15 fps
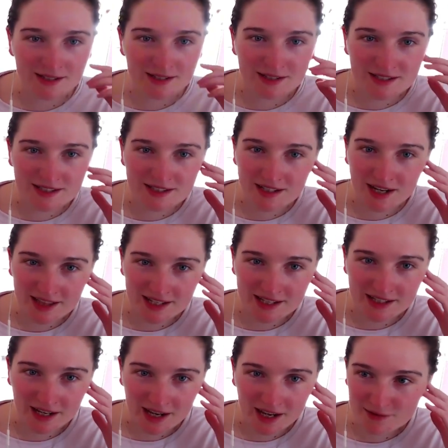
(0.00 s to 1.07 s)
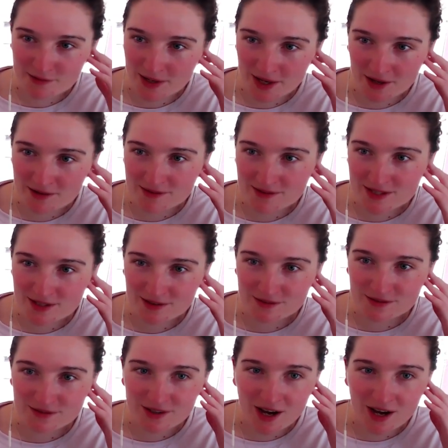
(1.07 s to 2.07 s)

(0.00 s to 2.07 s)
and I think I have my own sort of